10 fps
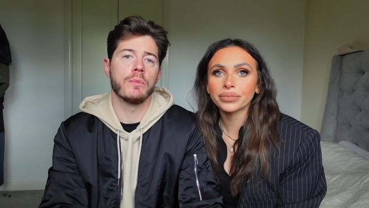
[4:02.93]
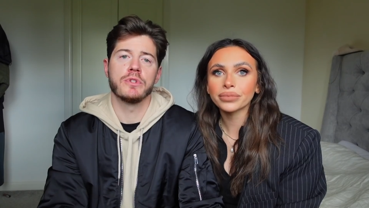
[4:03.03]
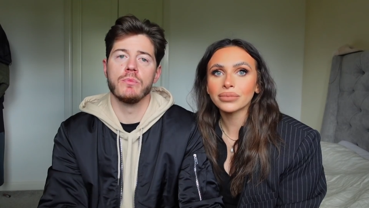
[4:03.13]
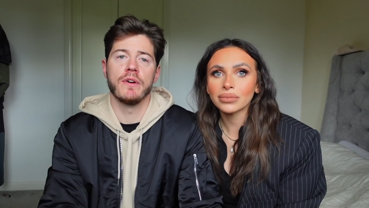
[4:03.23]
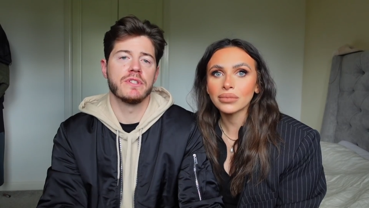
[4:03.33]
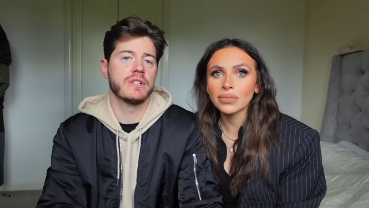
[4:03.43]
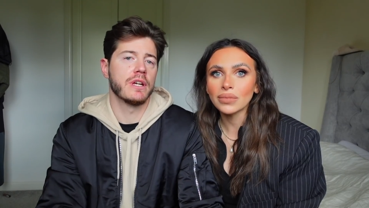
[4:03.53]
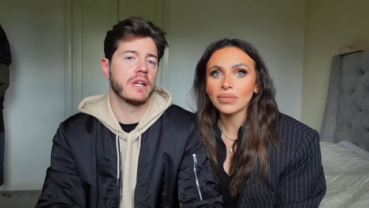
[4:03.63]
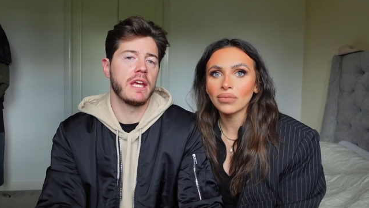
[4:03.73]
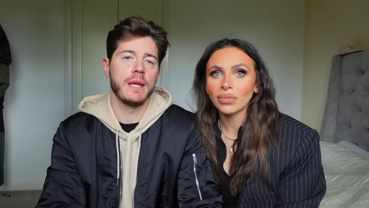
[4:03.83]
Speaker 1: option whether
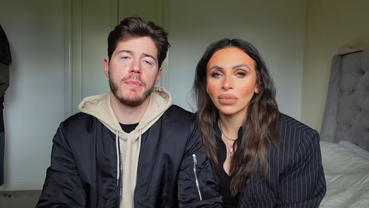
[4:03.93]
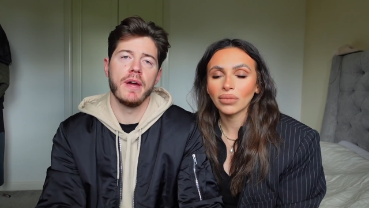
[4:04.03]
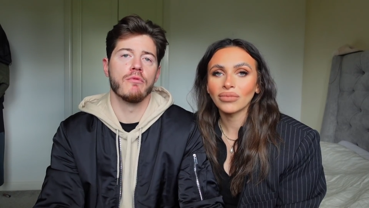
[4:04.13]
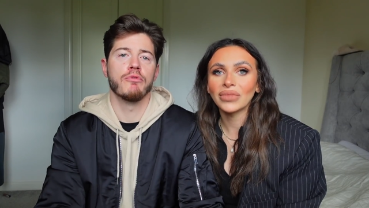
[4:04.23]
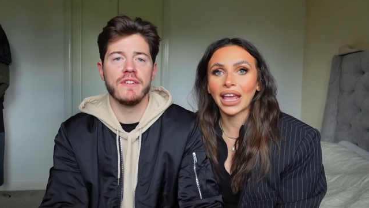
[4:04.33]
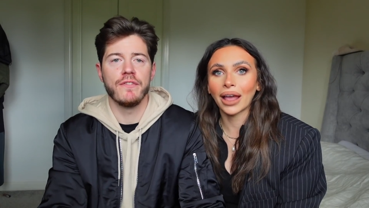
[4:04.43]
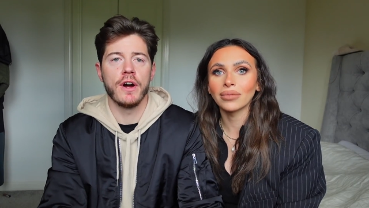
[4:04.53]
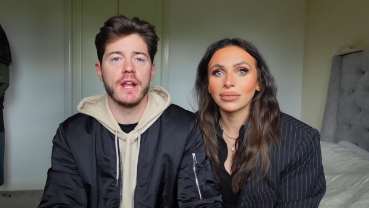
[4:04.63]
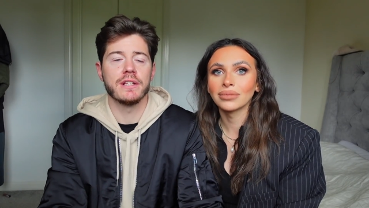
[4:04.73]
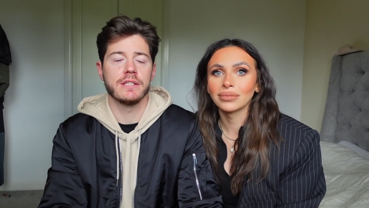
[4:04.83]
to keep it,
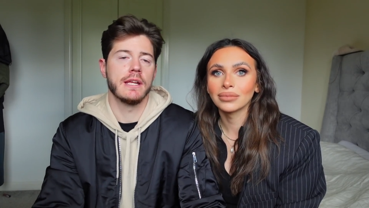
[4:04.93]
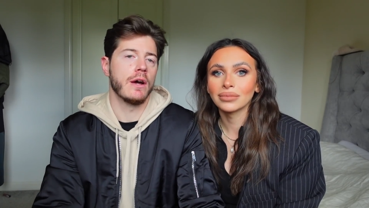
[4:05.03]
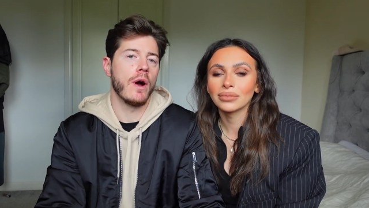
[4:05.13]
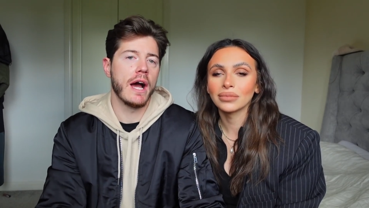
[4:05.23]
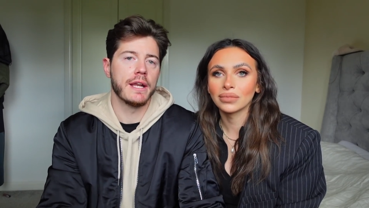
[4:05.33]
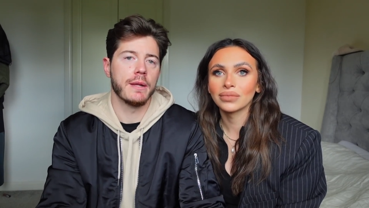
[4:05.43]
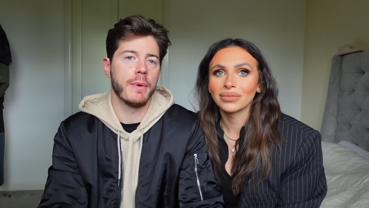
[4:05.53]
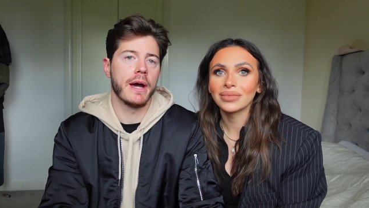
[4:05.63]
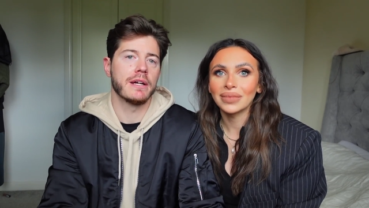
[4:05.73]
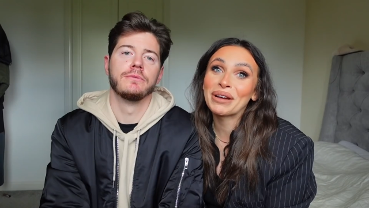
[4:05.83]
refinance it or hand it
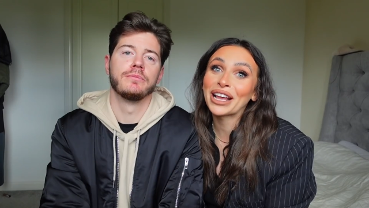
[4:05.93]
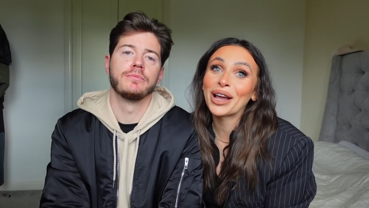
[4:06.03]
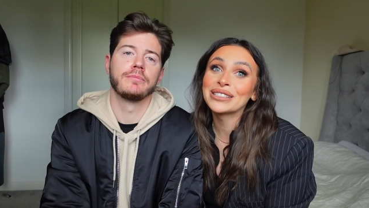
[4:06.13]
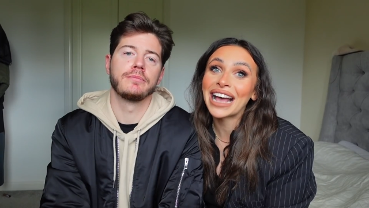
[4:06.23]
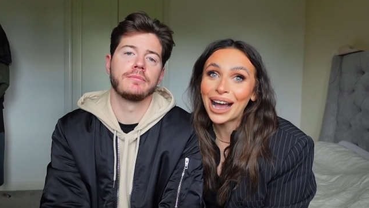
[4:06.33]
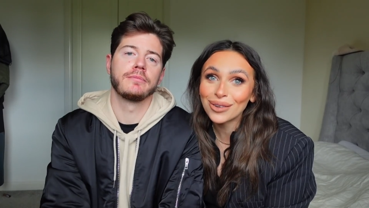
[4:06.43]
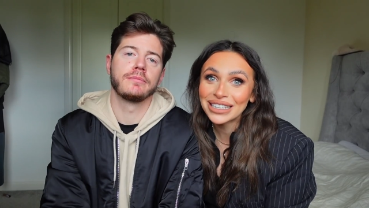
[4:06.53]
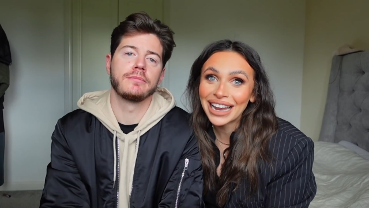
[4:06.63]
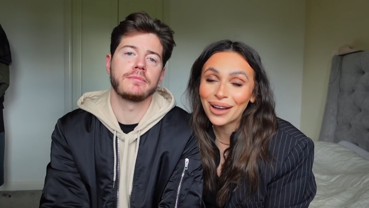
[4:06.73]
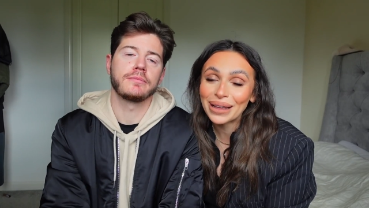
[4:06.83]
back. We're
Speaker 2: going to go to Audi
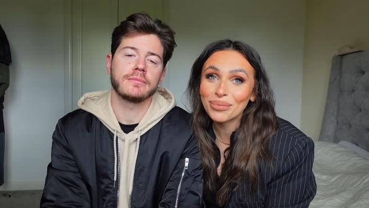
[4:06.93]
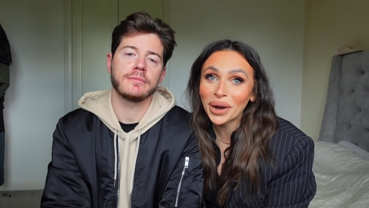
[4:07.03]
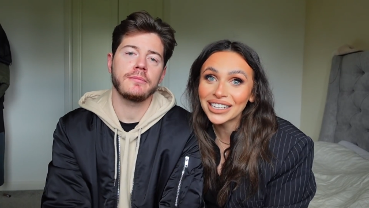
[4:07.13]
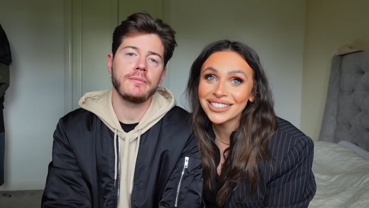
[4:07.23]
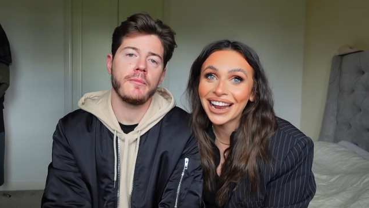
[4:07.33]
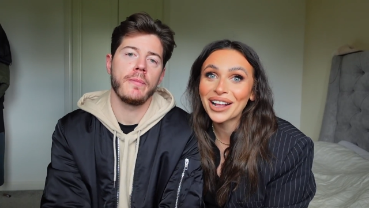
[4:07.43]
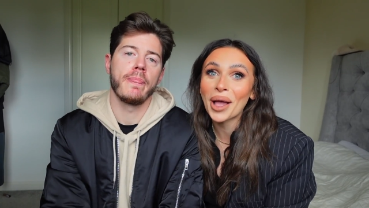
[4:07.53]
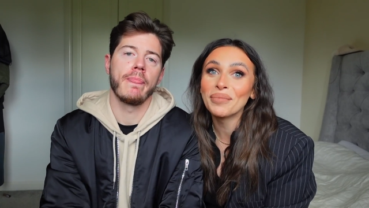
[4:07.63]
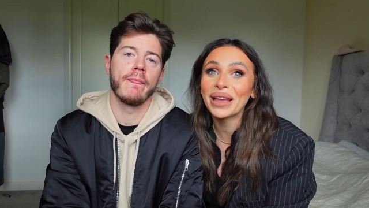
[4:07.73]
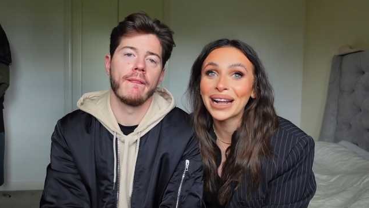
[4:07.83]
now in Brighton and go
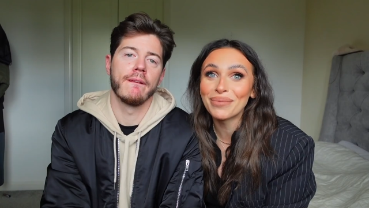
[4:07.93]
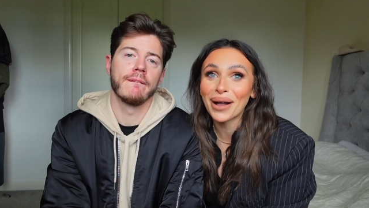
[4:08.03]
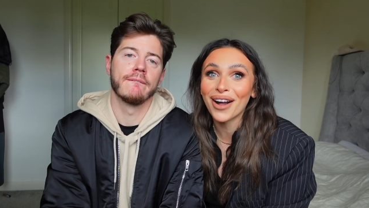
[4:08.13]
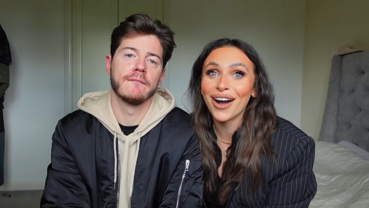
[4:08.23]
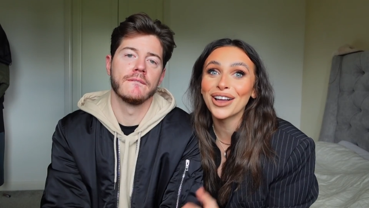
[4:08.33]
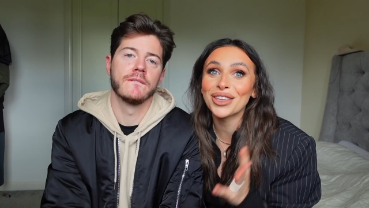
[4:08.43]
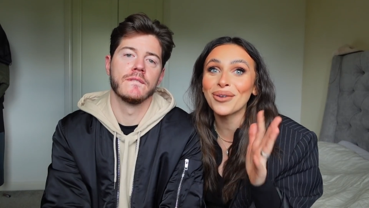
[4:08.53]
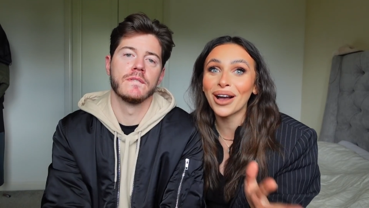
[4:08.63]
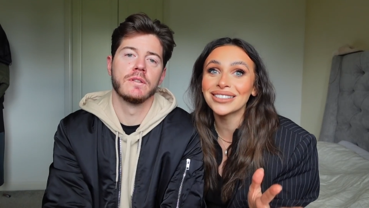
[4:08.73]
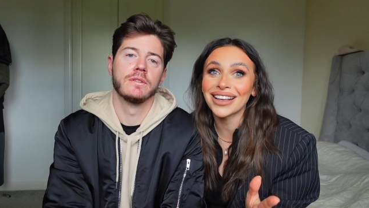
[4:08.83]
and pick up our car. You
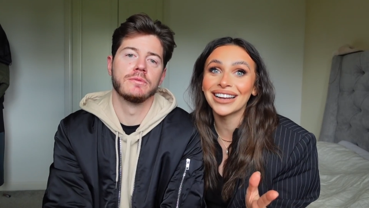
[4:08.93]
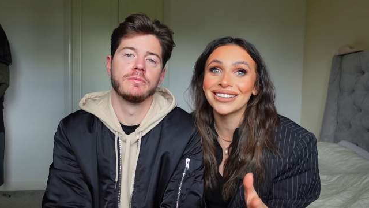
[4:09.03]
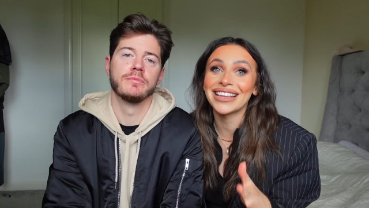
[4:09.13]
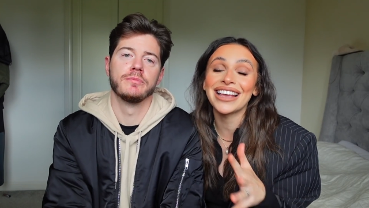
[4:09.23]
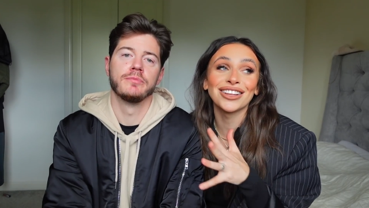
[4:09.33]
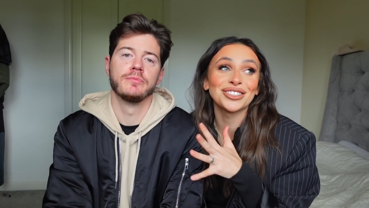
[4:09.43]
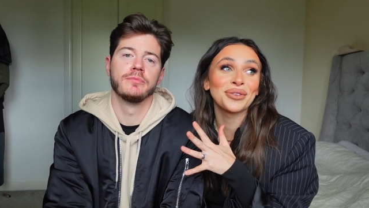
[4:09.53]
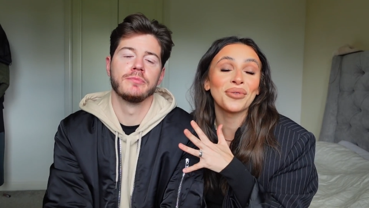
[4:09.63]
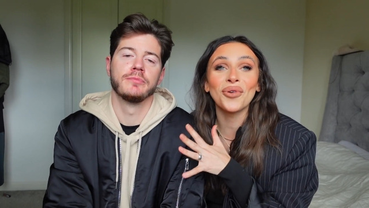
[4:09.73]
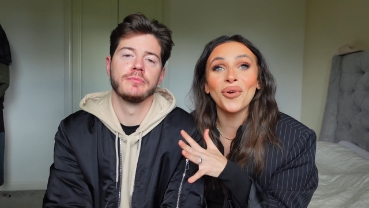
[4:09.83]
guys are going to see us
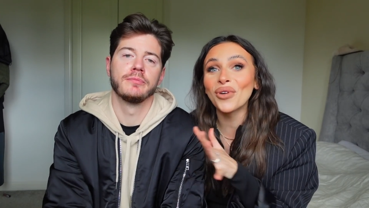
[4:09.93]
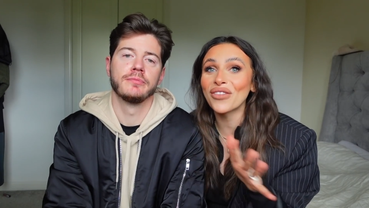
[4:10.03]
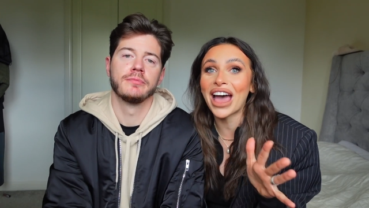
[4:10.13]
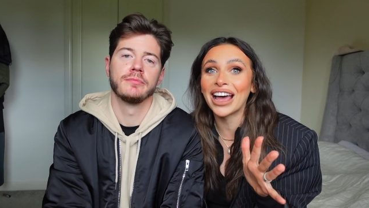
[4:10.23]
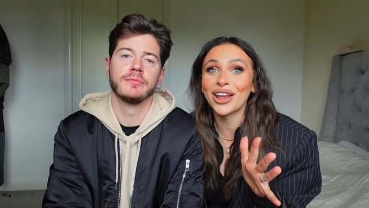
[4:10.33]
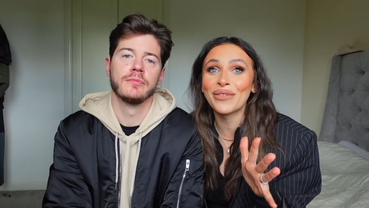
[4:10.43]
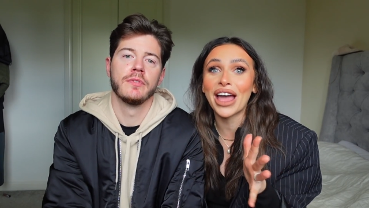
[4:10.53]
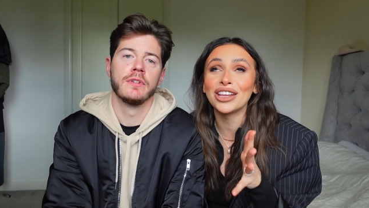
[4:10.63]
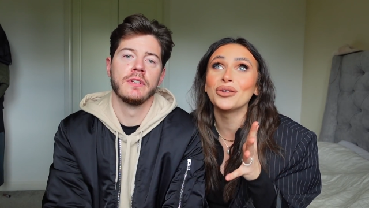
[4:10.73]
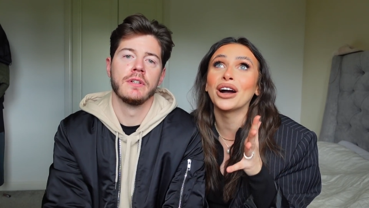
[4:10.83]
do all of the handover
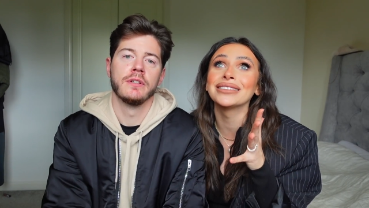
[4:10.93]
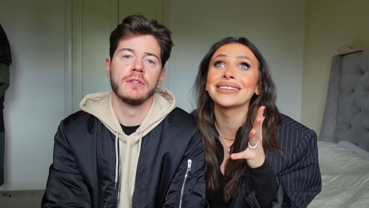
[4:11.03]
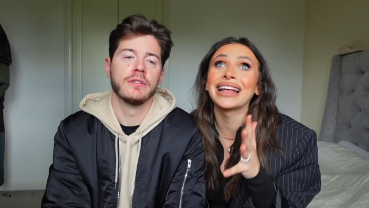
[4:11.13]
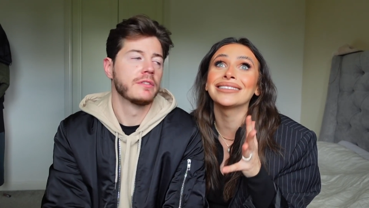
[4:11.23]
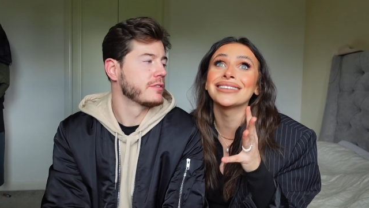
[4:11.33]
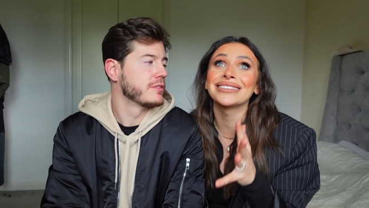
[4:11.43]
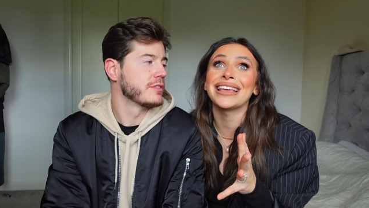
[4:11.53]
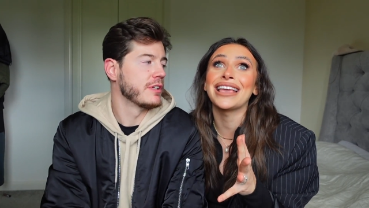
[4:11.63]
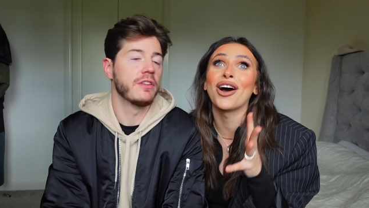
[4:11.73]
and you guys get to see